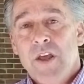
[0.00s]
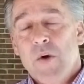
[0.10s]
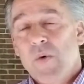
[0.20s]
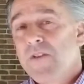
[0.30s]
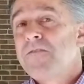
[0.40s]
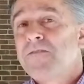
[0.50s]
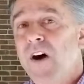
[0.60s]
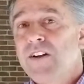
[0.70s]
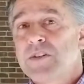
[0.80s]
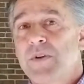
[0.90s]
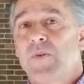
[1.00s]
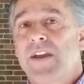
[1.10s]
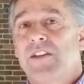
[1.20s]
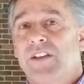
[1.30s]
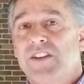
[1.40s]
We have far too many
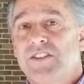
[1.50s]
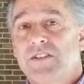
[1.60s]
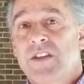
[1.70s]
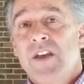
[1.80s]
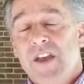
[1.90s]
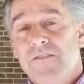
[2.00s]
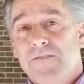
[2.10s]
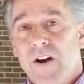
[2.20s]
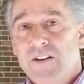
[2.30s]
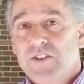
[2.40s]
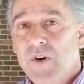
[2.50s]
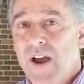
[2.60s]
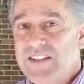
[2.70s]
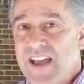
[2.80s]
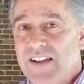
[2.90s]
regulations and far too
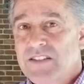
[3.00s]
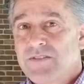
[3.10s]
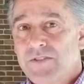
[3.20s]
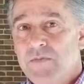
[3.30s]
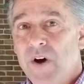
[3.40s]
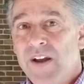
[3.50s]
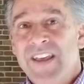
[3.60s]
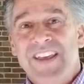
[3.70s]
high taxes in Vermont.